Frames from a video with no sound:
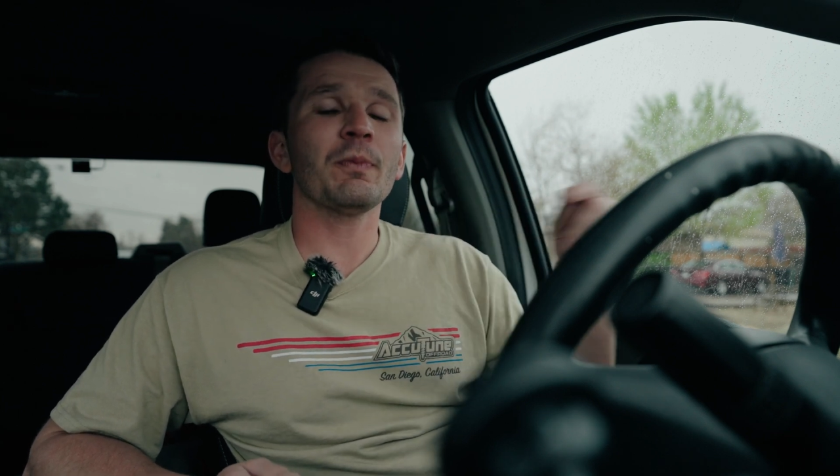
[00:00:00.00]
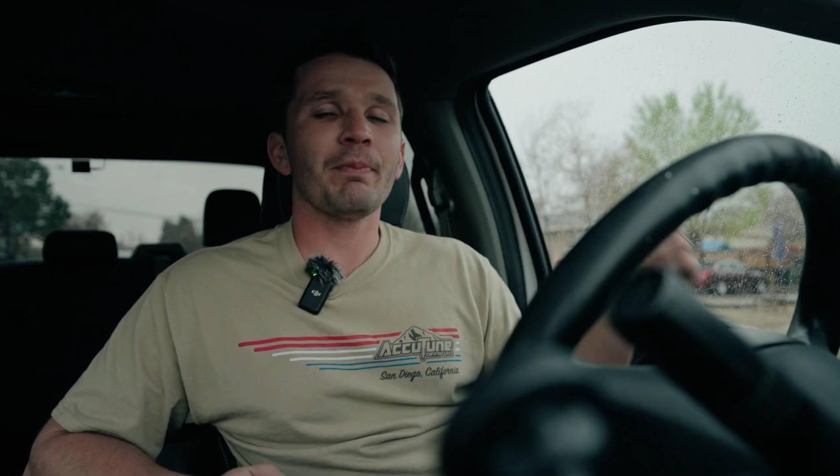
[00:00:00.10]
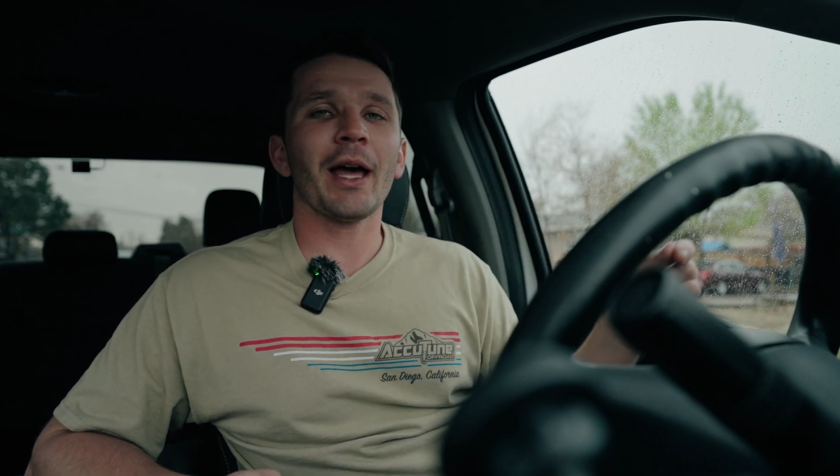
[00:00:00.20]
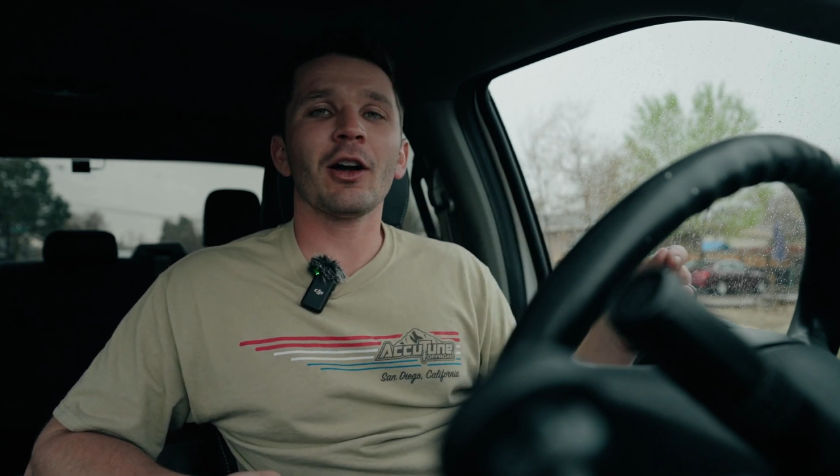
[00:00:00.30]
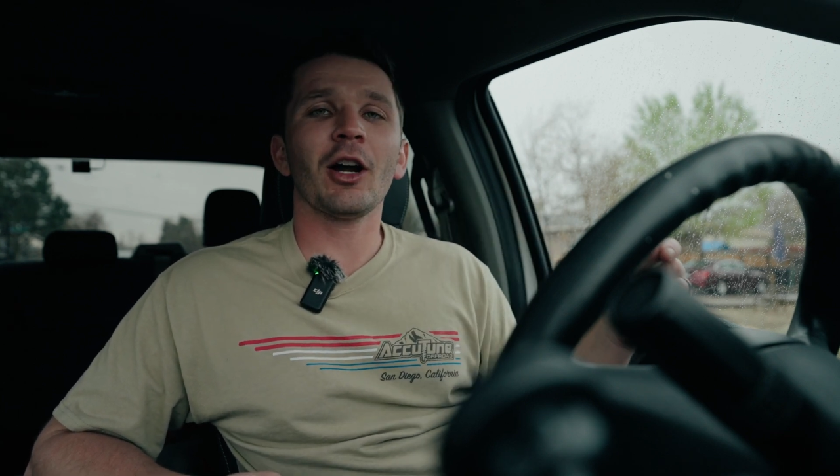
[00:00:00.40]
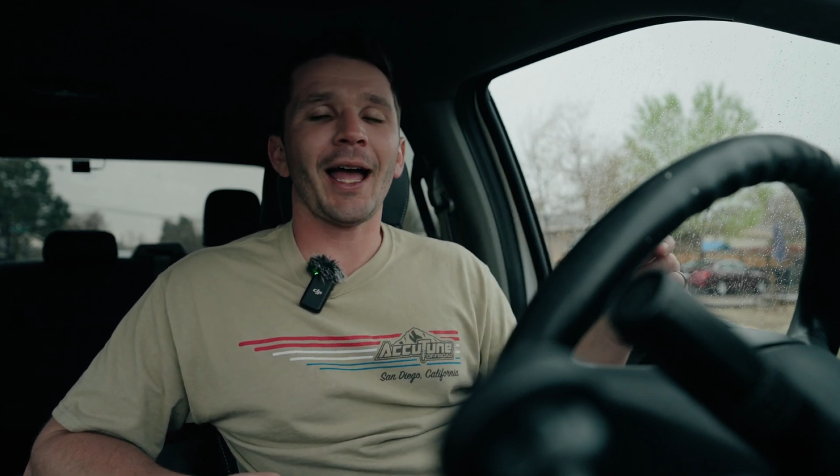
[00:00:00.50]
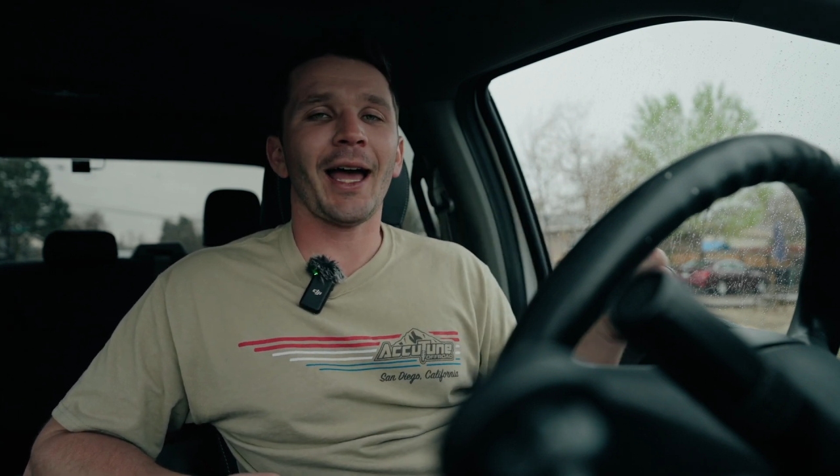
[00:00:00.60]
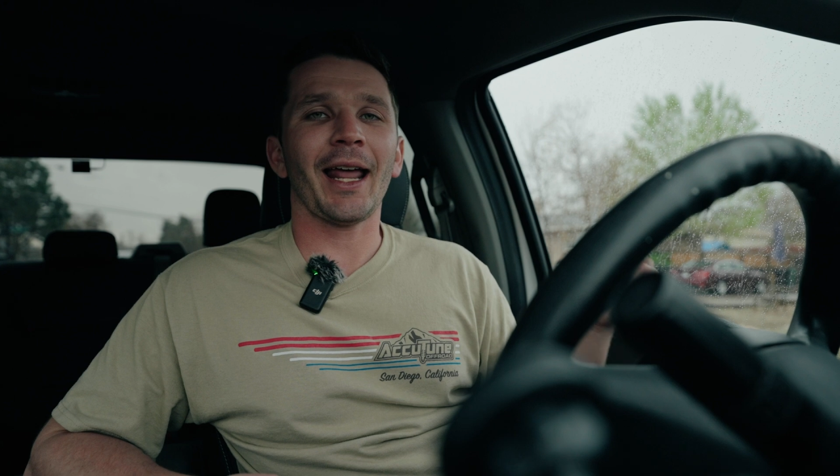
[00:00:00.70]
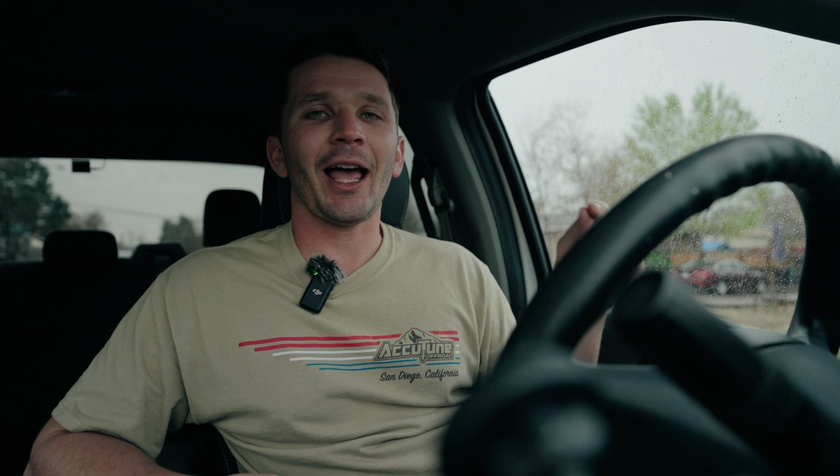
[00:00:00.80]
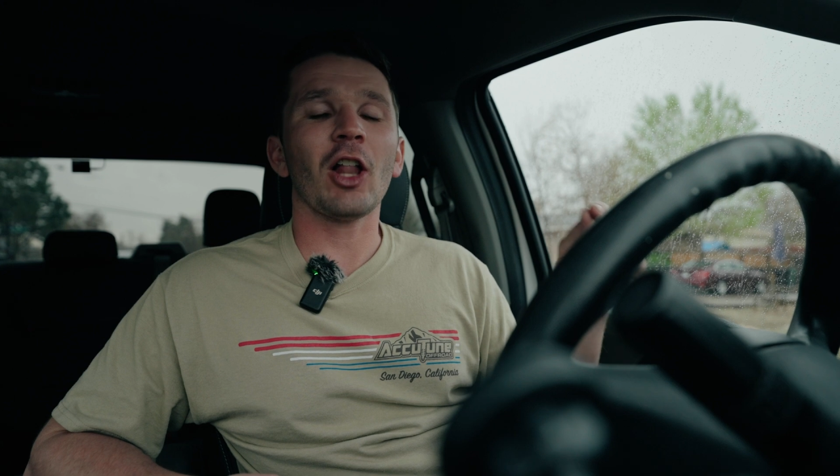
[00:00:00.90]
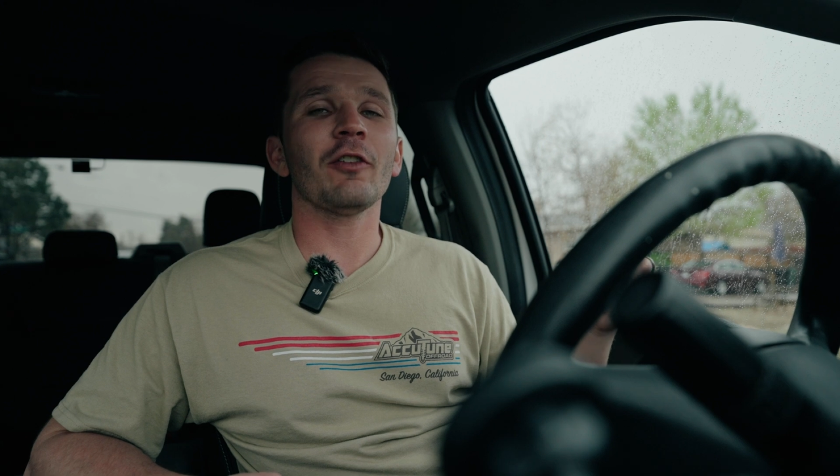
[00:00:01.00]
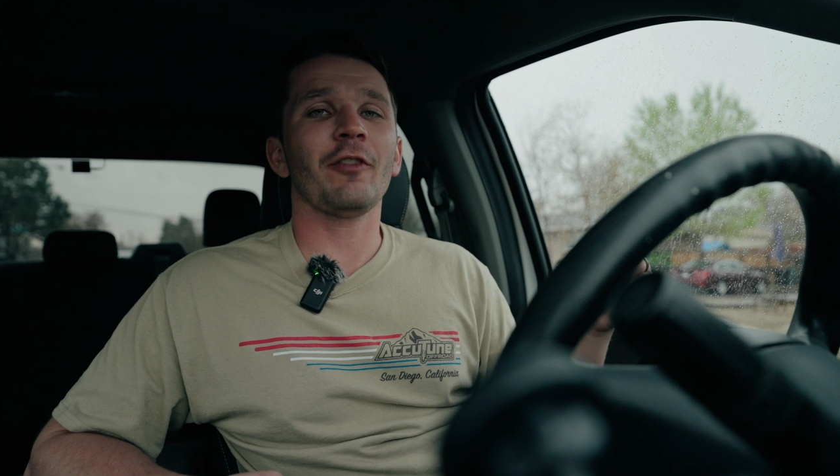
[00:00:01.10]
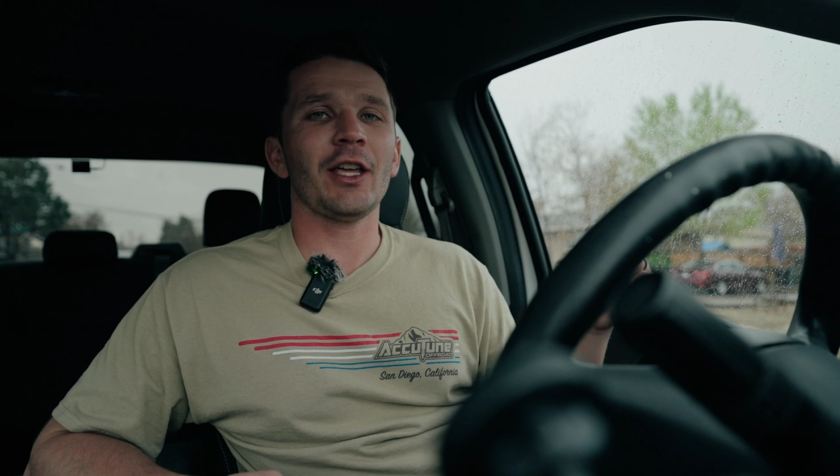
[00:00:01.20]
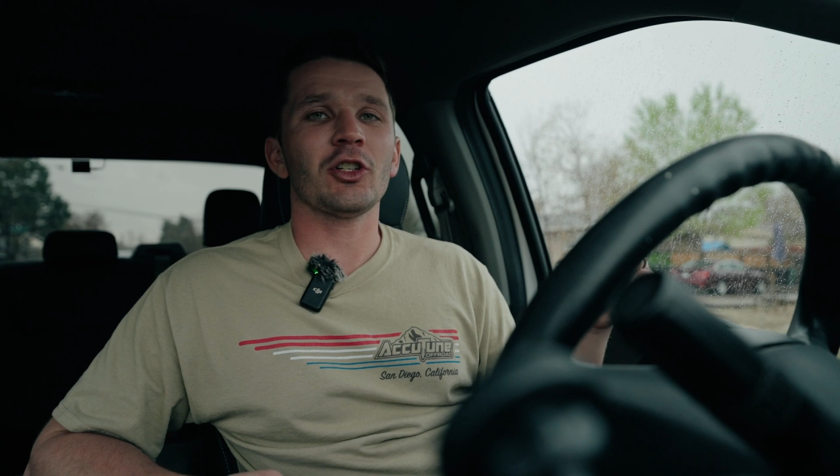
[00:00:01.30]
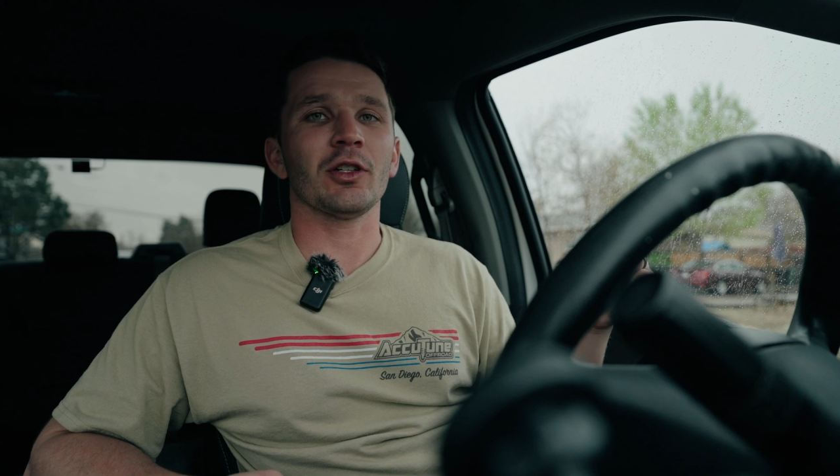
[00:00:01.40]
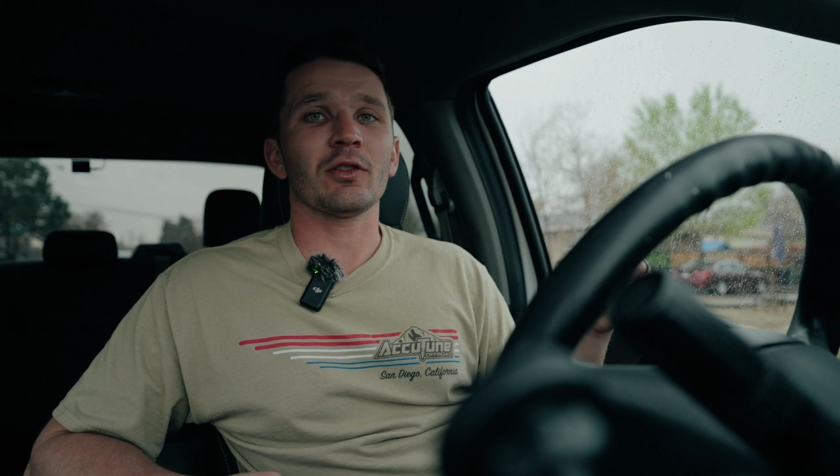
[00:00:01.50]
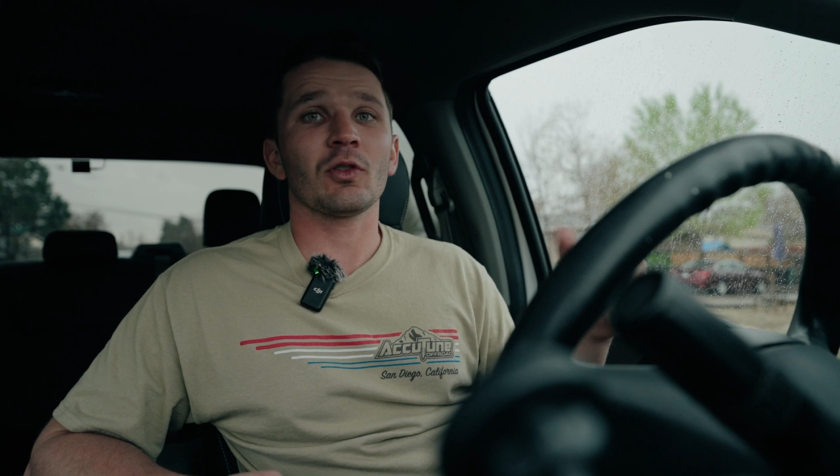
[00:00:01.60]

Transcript: better at elevation.